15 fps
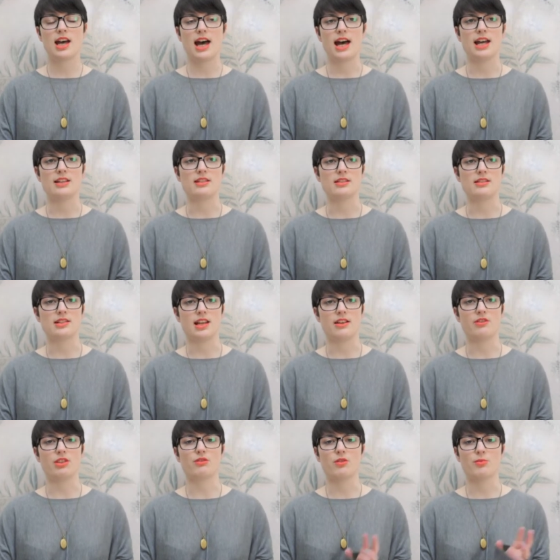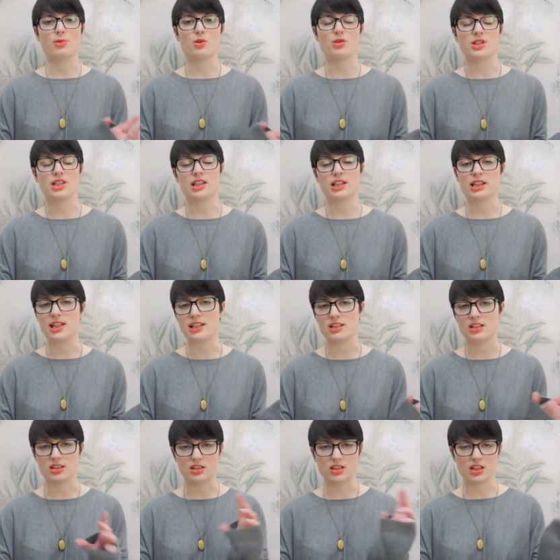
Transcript: and even the reporting is good.